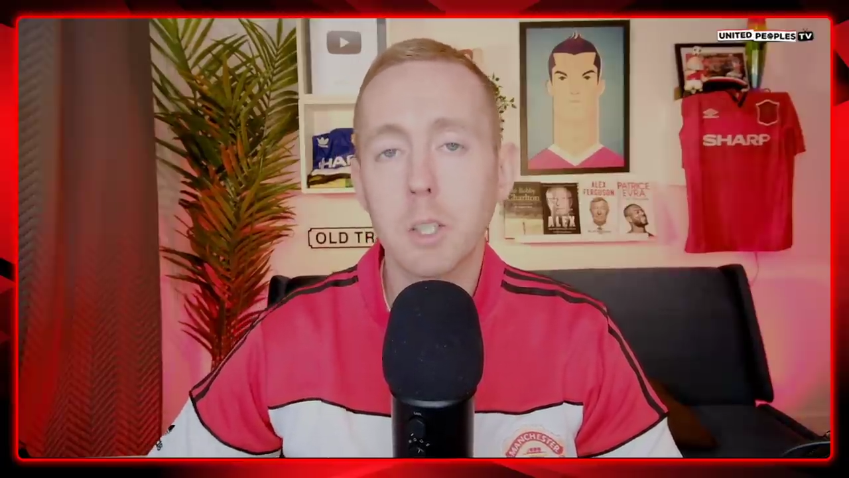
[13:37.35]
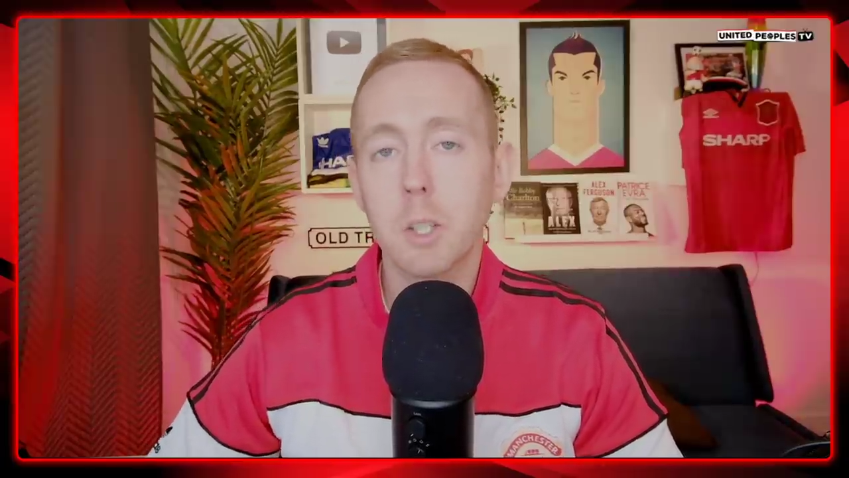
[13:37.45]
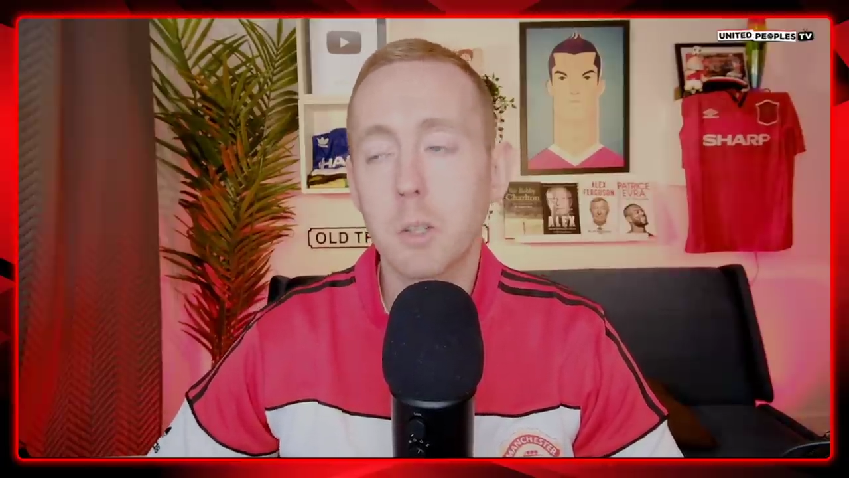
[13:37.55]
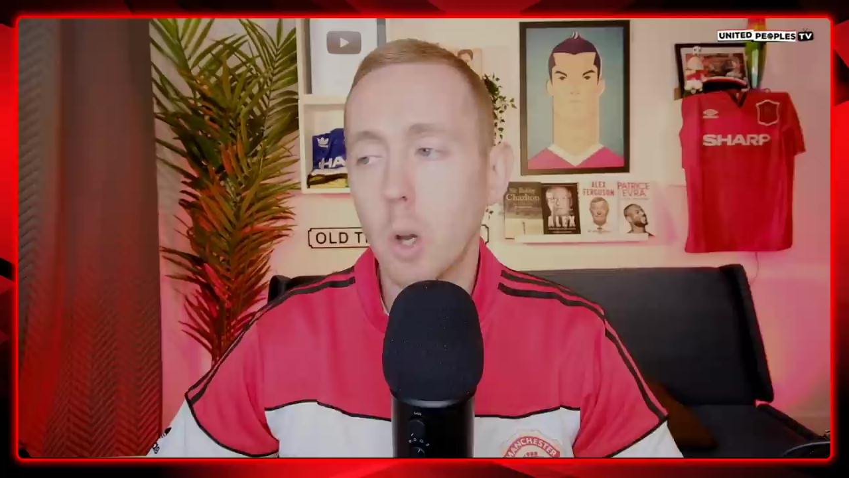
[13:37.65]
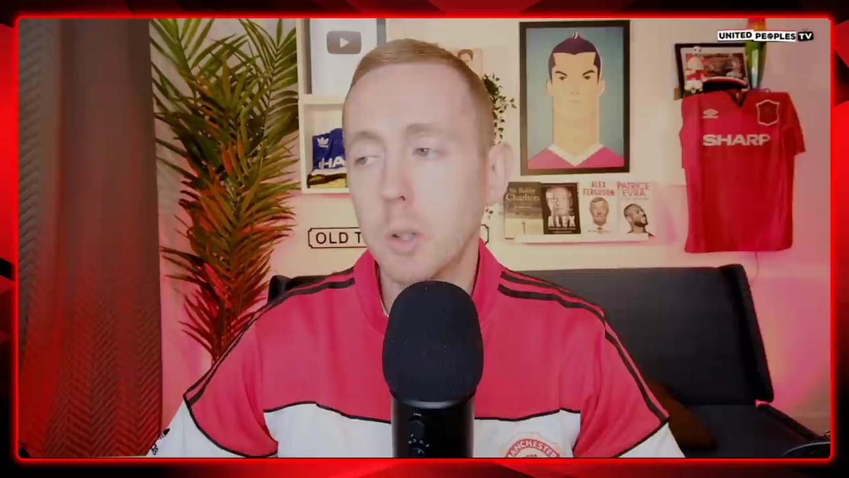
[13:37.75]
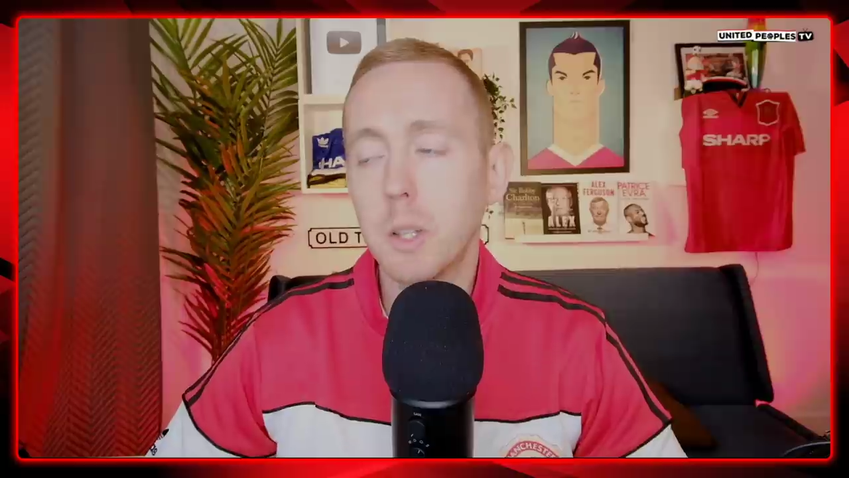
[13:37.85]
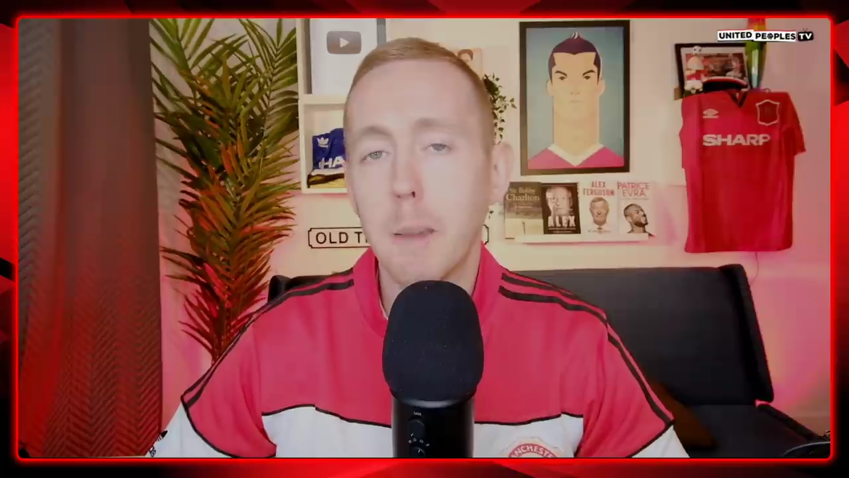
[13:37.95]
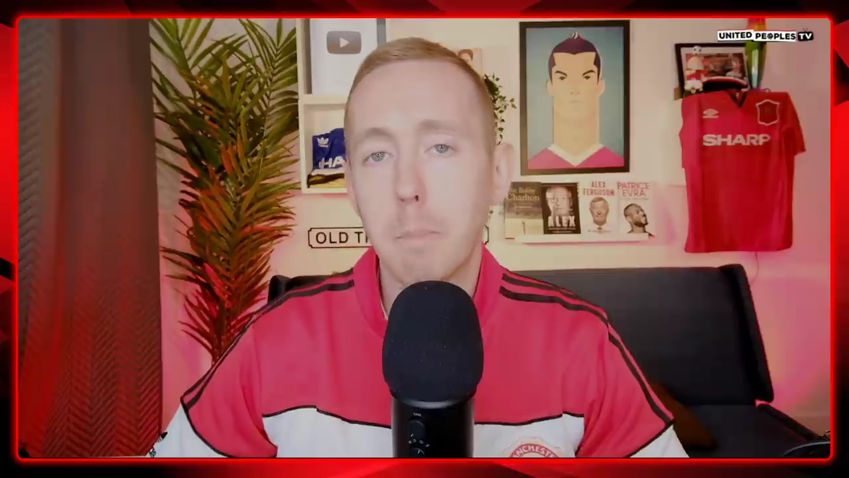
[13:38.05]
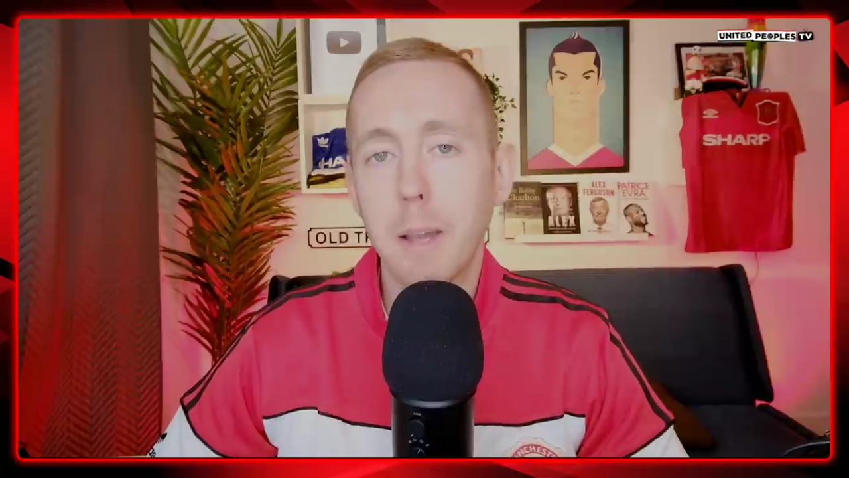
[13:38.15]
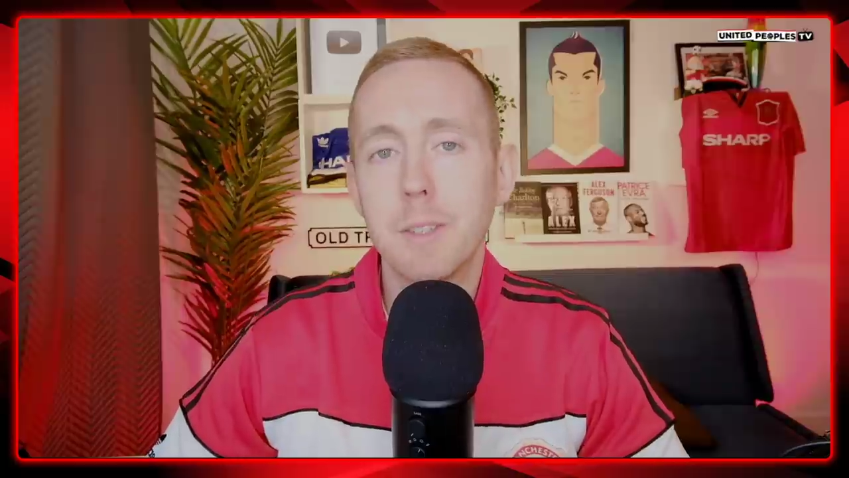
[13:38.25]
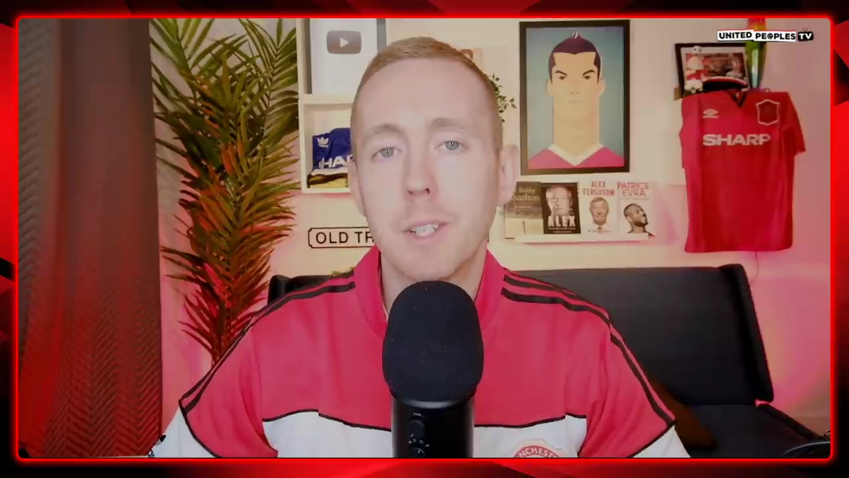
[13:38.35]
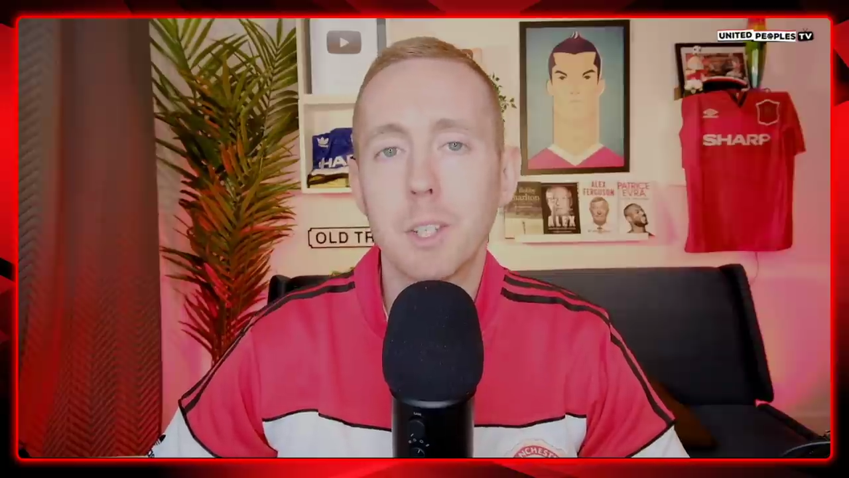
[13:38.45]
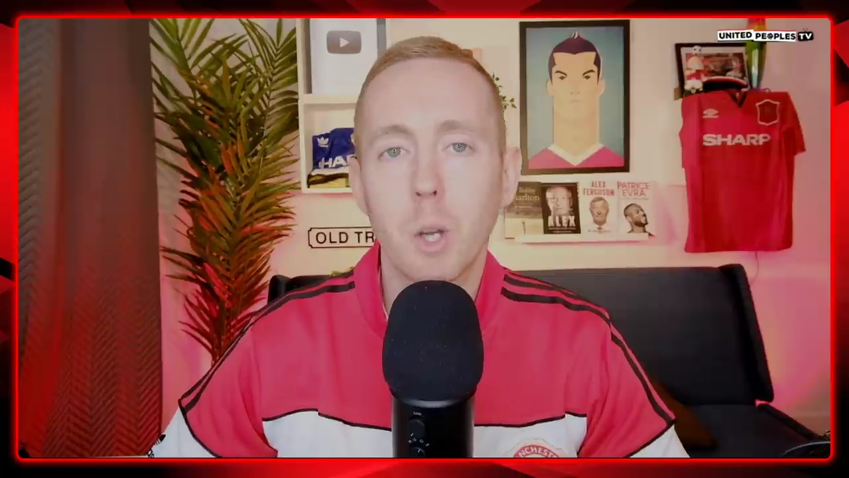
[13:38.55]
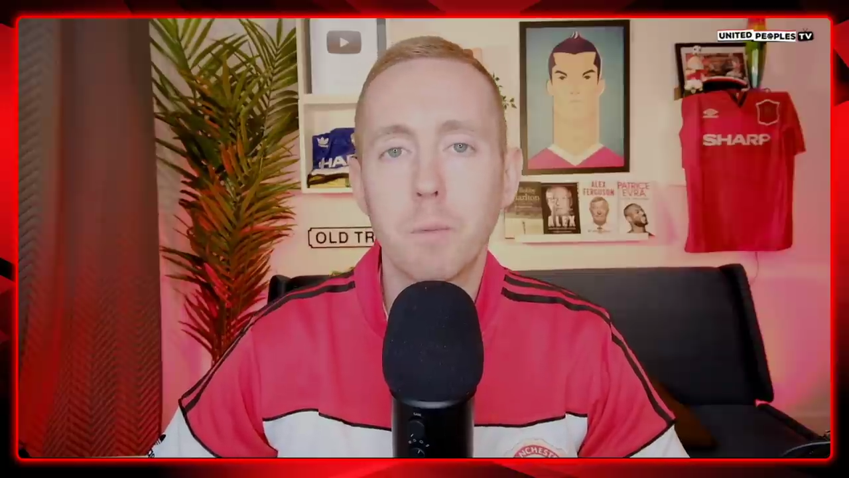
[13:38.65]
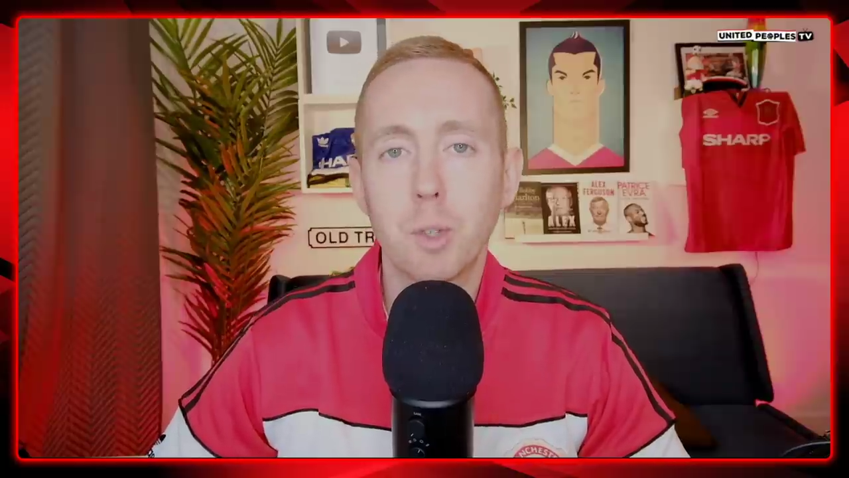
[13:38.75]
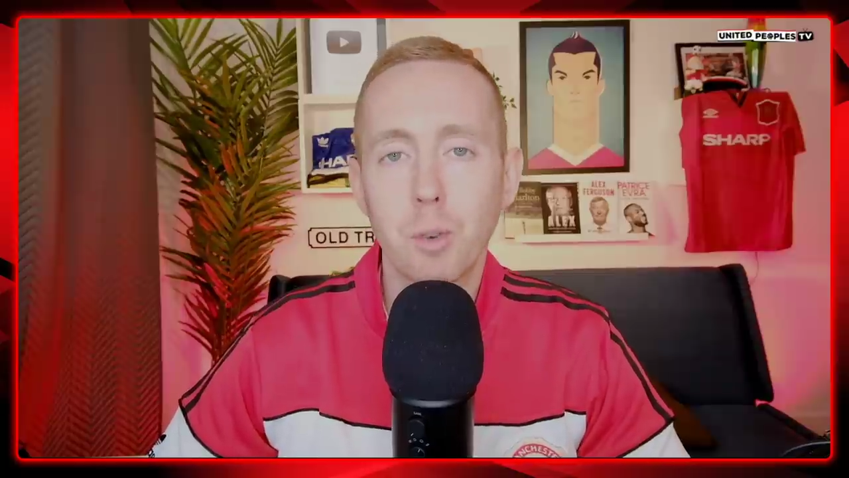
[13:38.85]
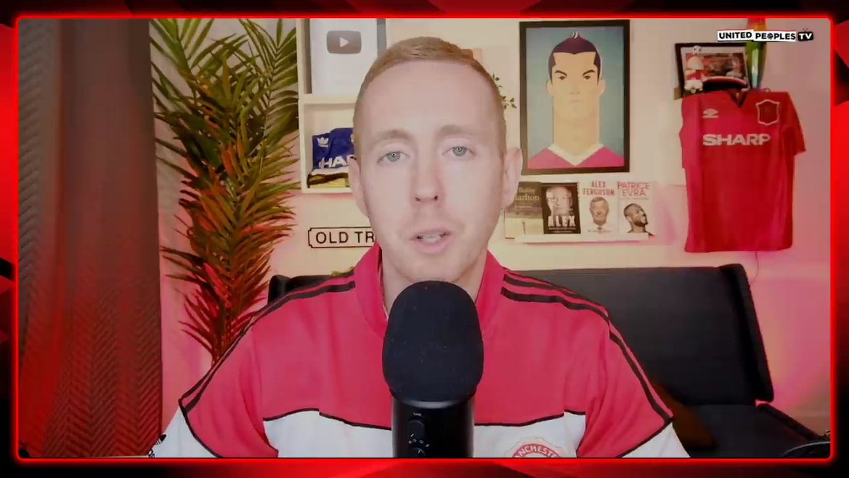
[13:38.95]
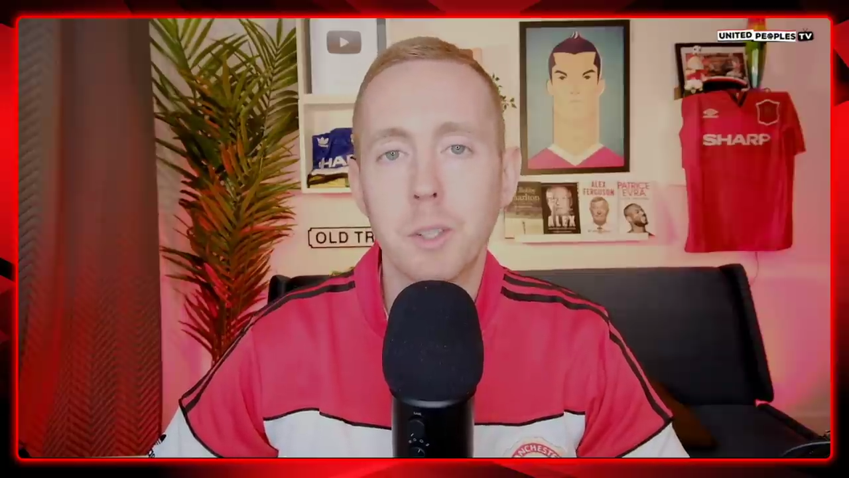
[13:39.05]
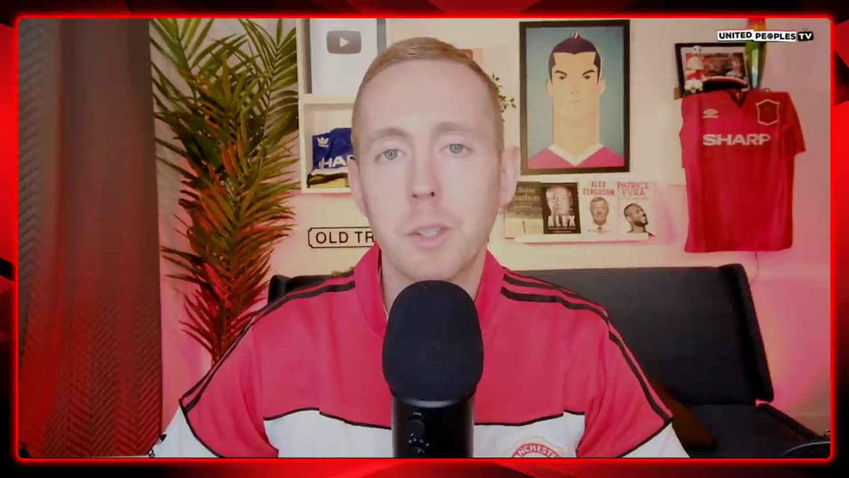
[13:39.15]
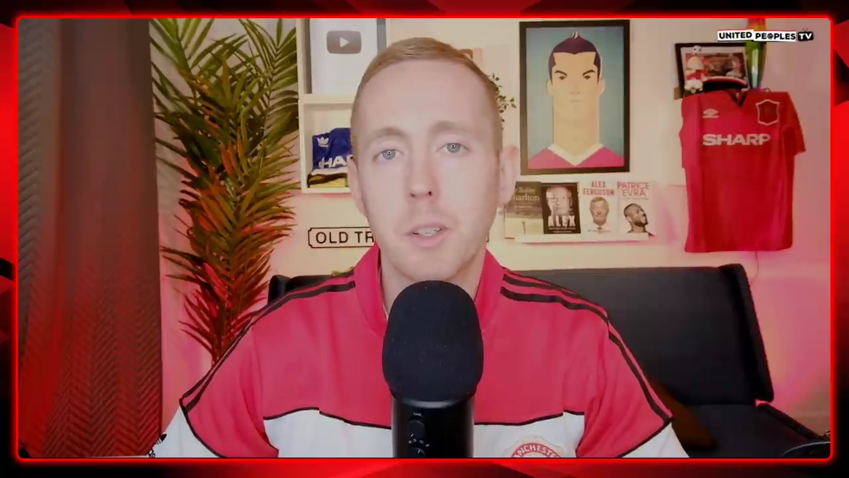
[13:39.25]
to the goddamn basics of
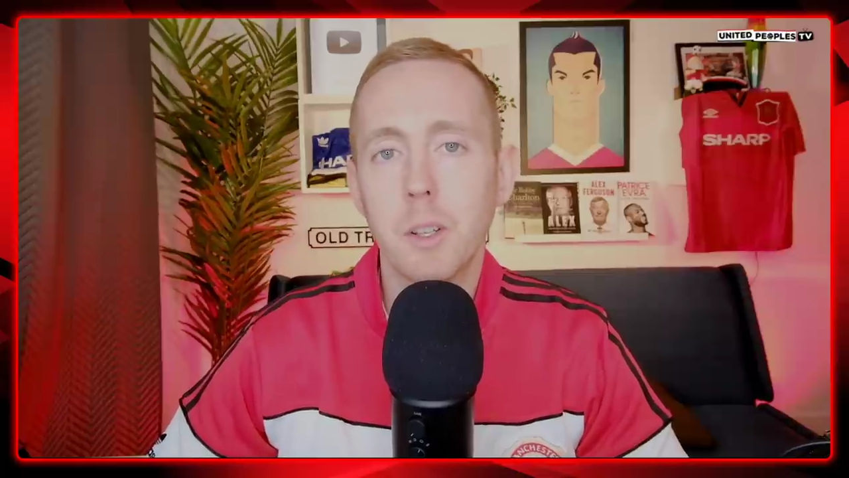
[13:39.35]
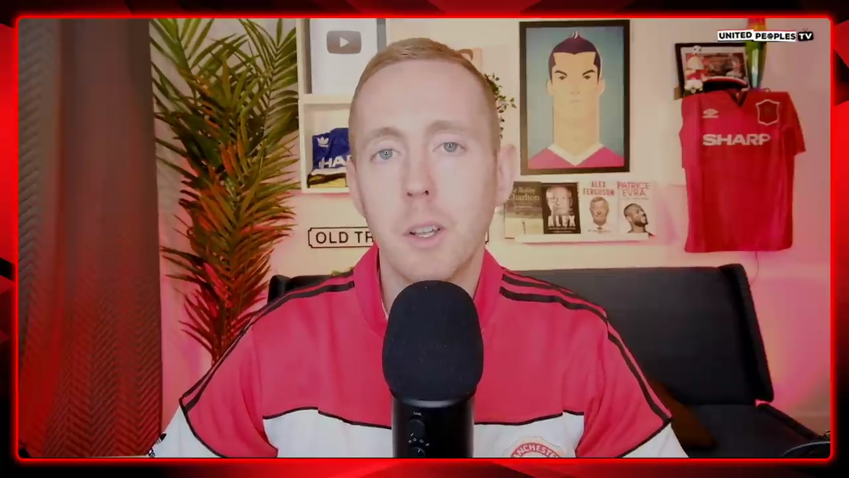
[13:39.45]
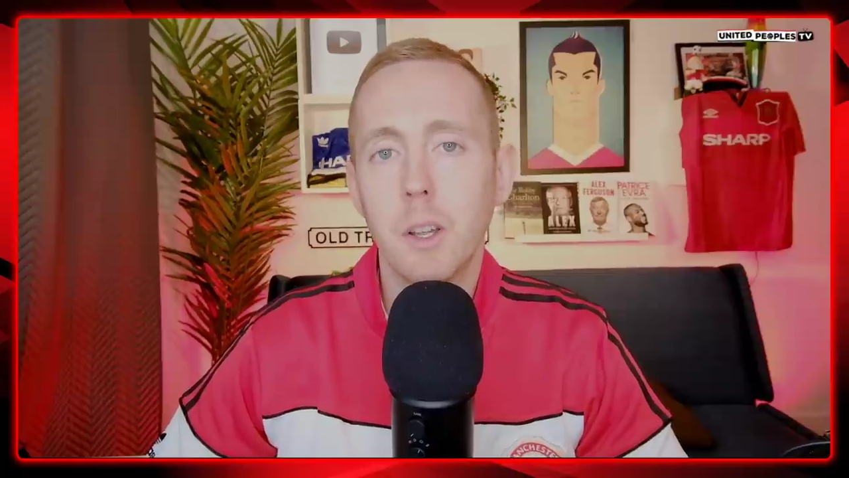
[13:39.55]
trust.